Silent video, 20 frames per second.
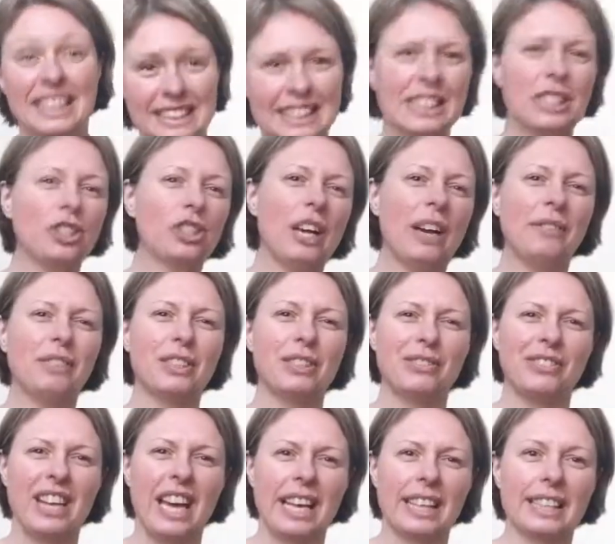ditch
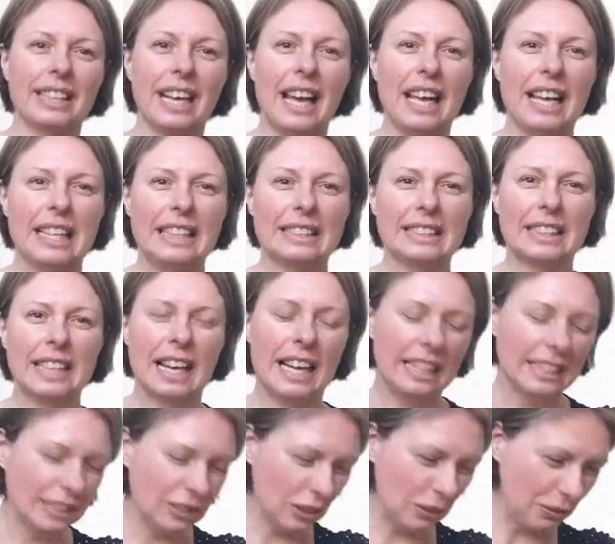everything and
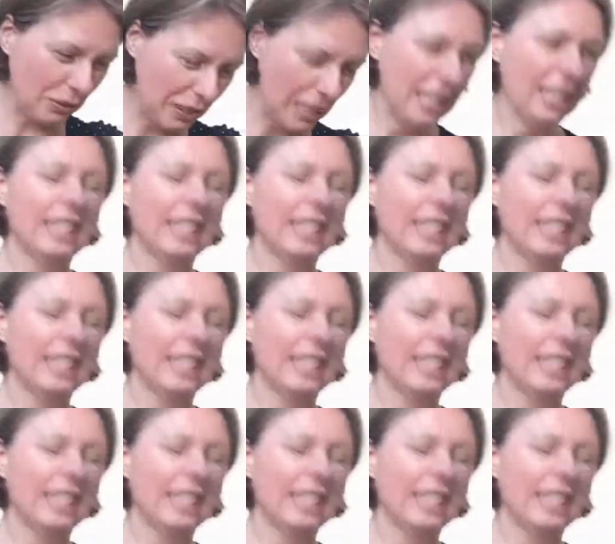kind of